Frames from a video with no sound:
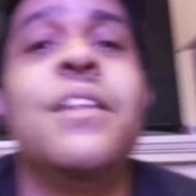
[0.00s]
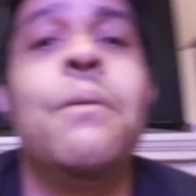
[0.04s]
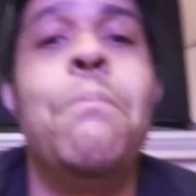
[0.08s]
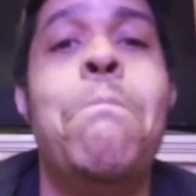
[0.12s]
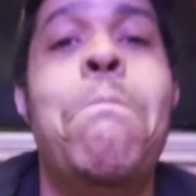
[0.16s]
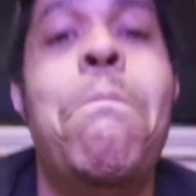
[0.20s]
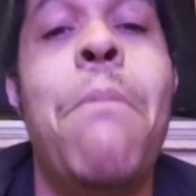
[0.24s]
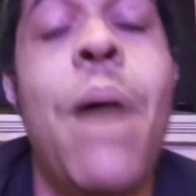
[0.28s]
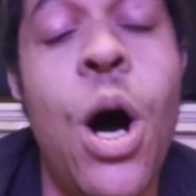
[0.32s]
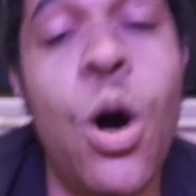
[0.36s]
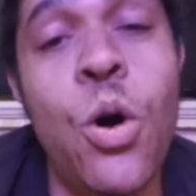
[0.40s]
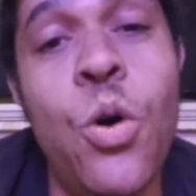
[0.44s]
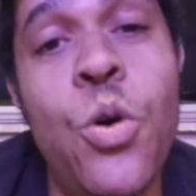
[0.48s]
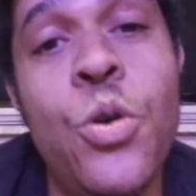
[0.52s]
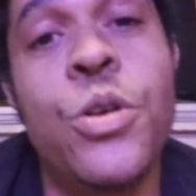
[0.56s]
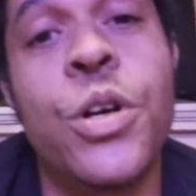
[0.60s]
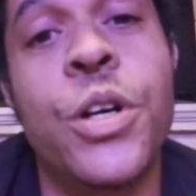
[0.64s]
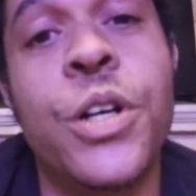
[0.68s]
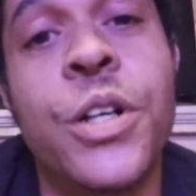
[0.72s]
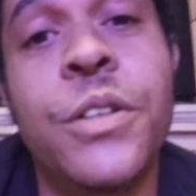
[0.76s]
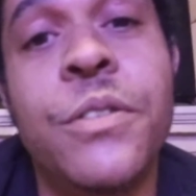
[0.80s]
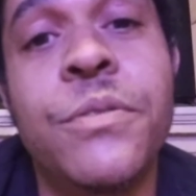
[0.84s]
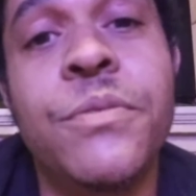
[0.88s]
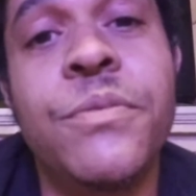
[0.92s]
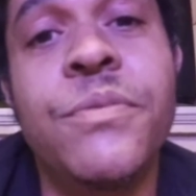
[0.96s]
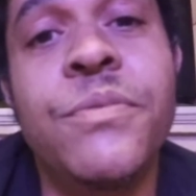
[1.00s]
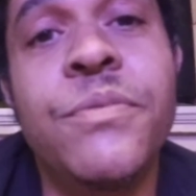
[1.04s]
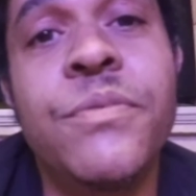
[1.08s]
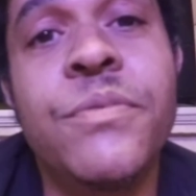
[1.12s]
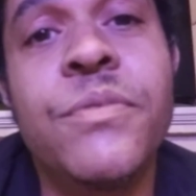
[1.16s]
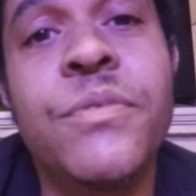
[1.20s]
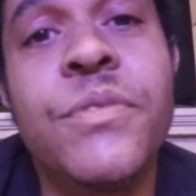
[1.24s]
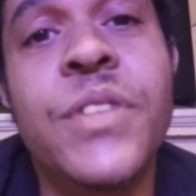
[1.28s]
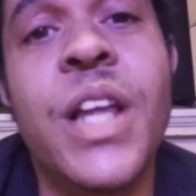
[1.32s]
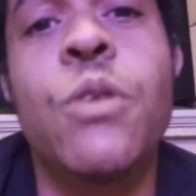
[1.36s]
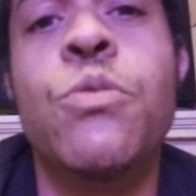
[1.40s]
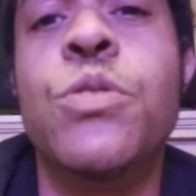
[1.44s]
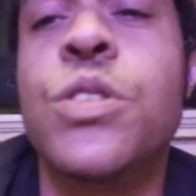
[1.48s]
the motor
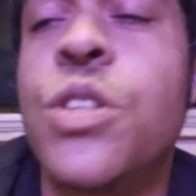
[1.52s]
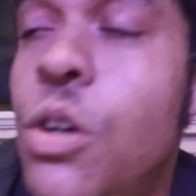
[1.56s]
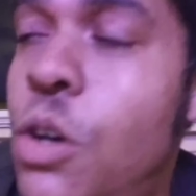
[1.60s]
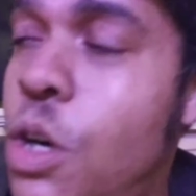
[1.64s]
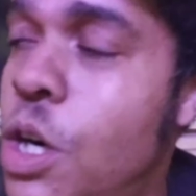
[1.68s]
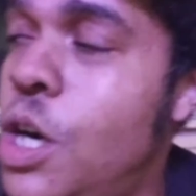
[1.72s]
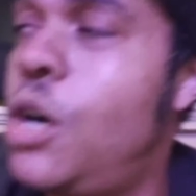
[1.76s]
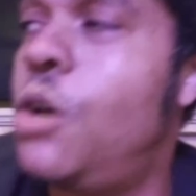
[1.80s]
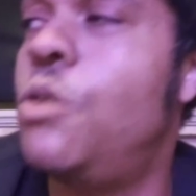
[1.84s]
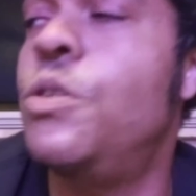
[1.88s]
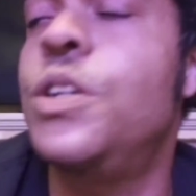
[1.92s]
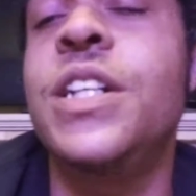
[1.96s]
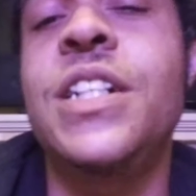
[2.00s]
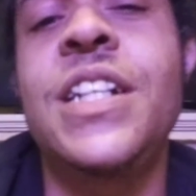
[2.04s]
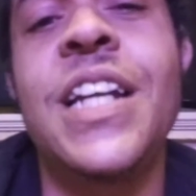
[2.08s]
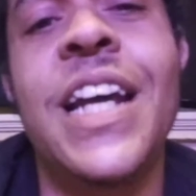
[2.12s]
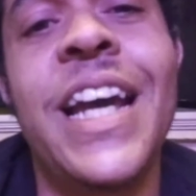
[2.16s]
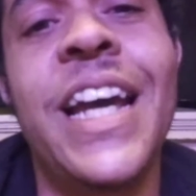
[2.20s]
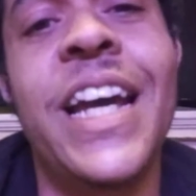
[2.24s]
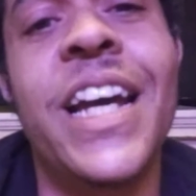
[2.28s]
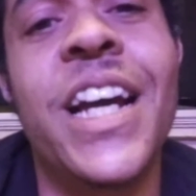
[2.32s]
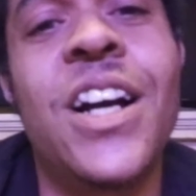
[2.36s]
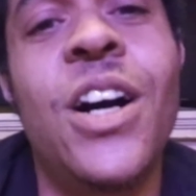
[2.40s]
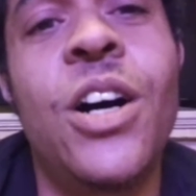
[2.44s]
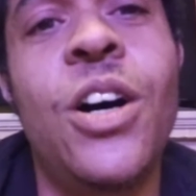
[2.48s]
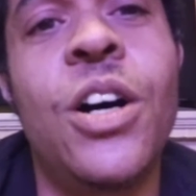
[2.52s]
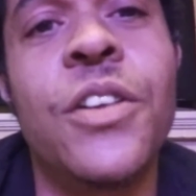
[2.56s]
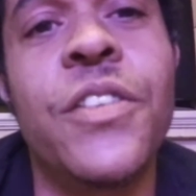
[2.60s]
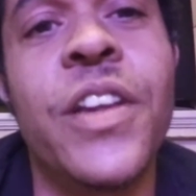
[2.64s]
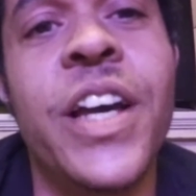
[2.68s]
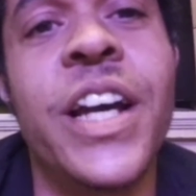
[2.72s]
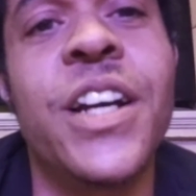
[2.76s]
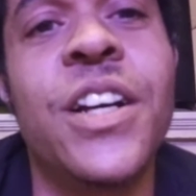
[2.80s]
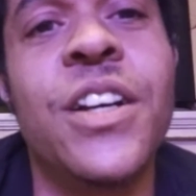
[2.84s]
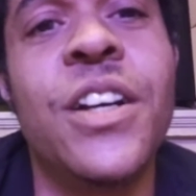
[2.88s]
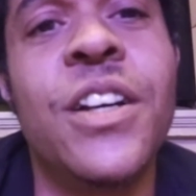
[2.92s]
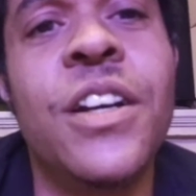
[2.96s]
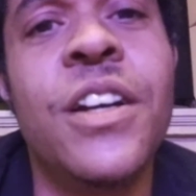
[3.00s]
that was going to go in the tan car,
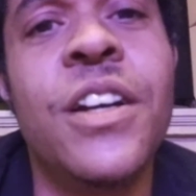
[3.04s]
that